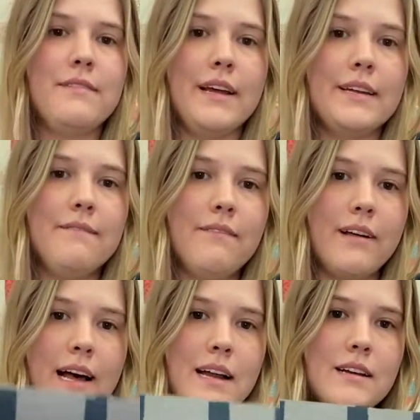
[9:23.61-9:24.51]
nice and
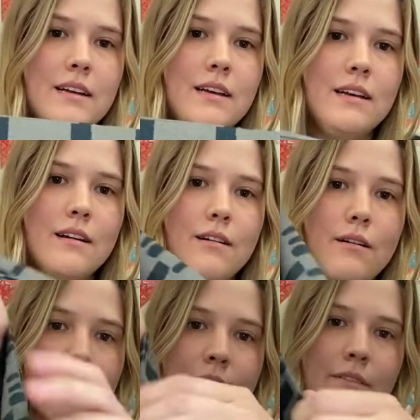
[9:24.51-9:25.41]
flat
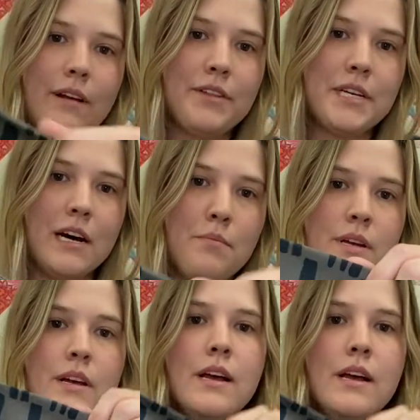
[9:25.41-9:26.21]
all the way around the top.